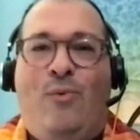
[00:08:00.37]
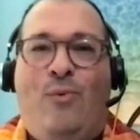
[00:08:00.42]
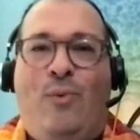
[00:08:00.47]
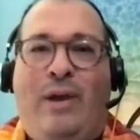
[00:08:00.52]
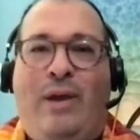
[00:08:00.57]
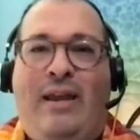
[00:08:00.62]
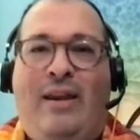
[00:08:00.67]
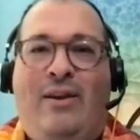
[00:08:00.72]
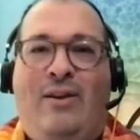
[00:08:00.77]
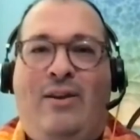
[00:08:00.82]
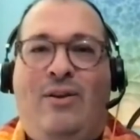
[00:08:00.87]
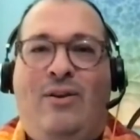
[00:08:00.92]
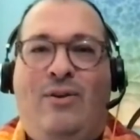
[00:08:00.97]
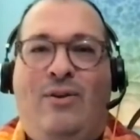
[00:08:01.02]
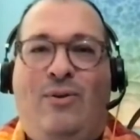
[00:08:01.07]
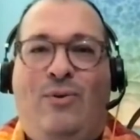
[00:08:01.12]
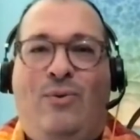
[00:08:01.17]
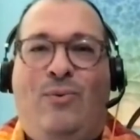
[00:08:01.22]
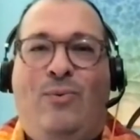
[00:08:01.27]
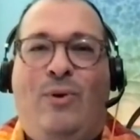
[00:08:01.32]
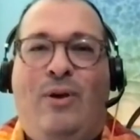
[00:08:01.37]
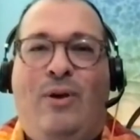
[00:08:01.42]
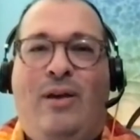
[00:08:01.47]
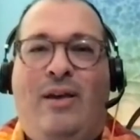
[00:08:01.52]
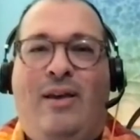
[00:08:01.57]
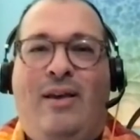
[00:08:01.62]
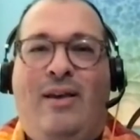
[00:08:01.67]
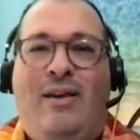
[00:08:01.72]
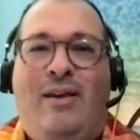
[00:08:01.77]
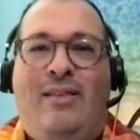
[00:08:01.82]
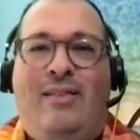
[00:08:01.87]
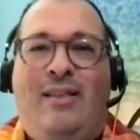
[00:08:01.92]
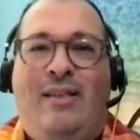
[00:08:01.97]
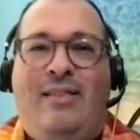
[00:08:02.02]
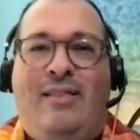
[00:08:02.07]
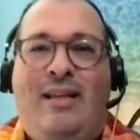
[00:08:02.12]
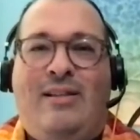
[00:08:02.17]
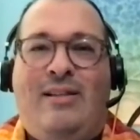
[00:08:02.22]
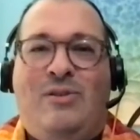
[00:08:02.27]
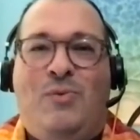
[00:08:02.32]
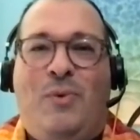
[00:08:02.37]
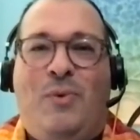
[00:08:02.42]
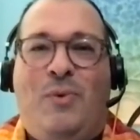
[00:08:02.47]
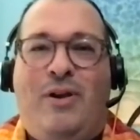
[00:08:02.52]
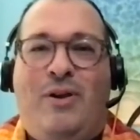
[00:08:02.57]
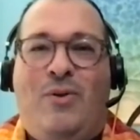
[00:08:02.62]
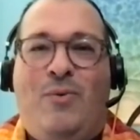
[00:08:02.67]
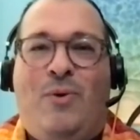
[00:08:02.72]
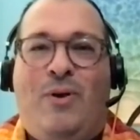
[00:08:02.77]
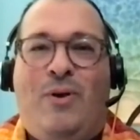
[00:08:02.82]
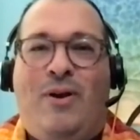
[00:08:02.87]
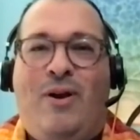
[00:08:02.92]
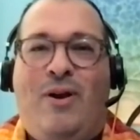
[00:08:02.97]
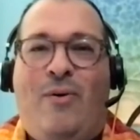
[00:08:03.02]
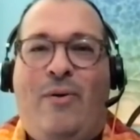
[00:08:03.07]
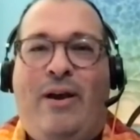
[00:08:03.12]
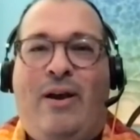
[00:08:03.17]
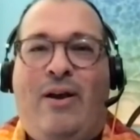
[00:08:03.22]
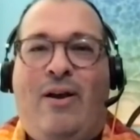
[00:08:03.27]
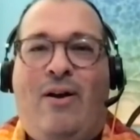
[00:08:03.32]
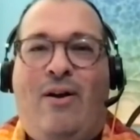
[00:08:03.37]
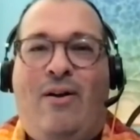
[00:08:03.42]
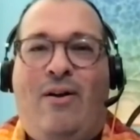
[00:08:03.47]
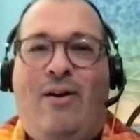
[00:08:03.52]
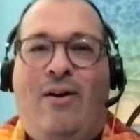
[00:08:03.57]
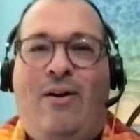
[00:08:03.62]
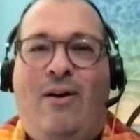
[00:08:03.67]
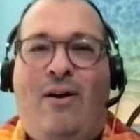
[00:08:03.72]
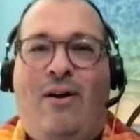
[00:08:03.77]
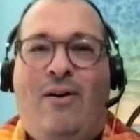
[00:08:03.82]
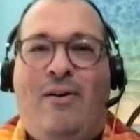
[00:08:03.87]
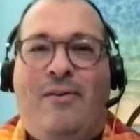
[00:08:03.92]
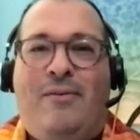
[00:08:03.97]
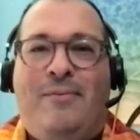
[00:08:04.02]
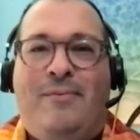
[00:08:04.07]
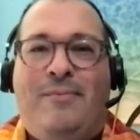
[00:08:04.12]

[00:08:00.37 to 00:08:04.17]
We knew that that's where you were going all along.